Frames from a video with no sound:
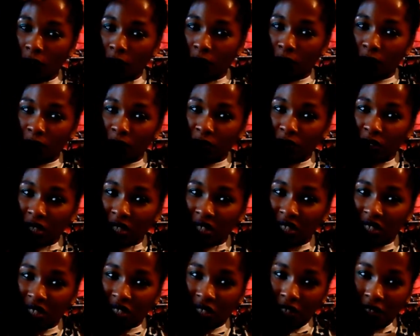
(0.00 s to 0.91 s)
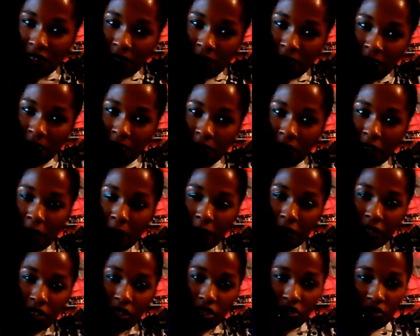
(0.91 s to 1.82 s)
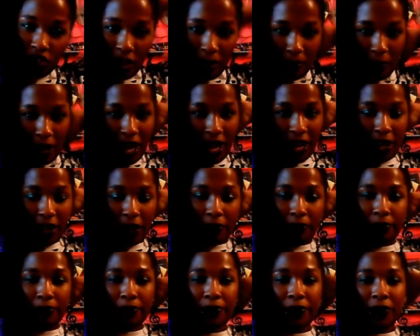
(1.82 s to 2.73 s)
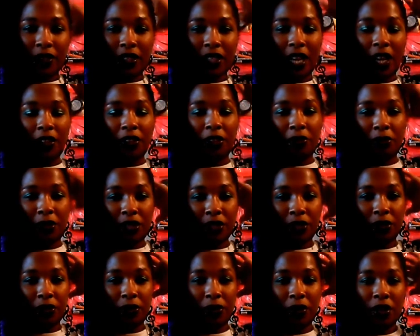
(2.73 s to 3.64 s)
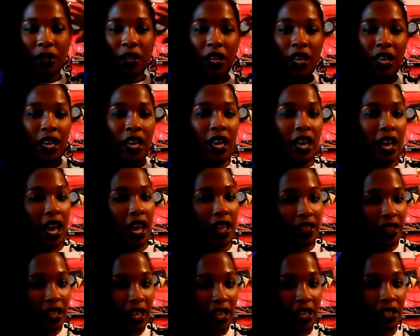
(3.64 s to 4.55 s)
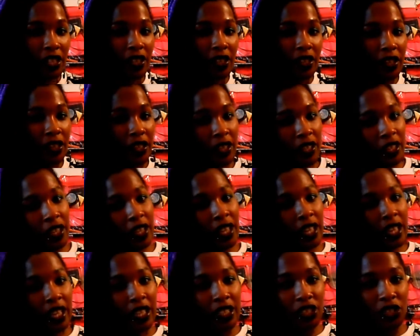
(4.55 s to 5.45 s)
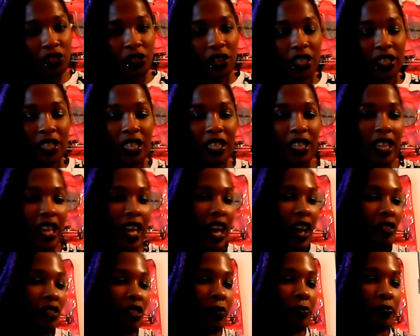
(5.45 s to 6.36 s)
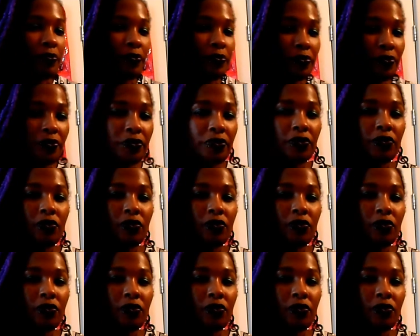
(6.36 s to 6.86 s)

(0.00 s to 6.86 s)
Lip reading: all just going straight back down the middle, and then just crocheted the hair on.